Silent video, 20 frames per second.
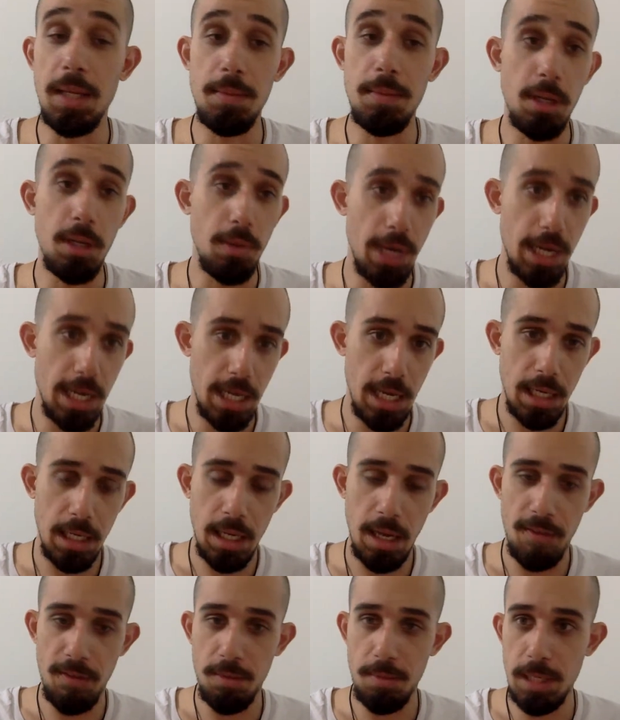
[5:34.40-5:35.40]
blame the
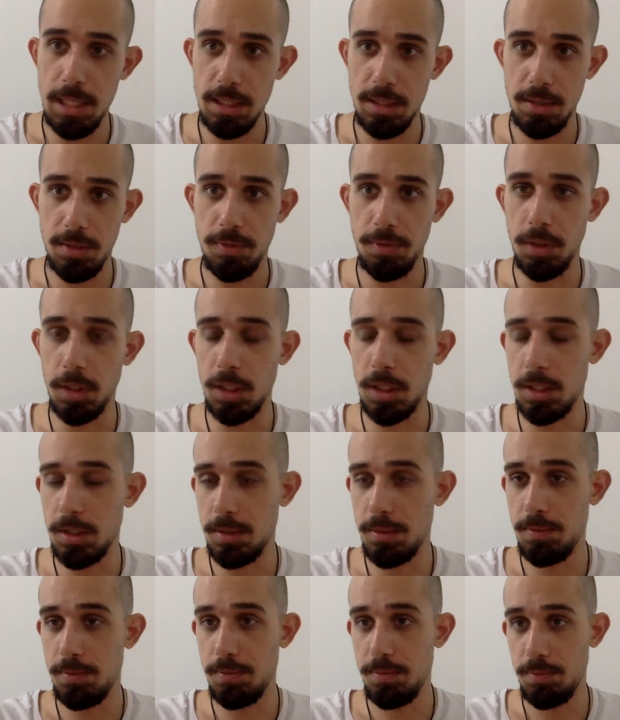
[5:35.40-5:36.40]
Iranian government
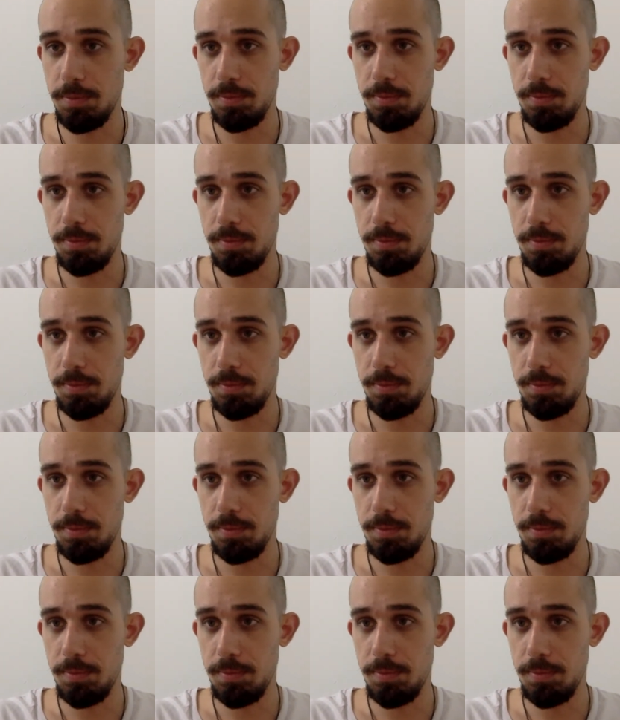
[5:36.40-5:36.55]
for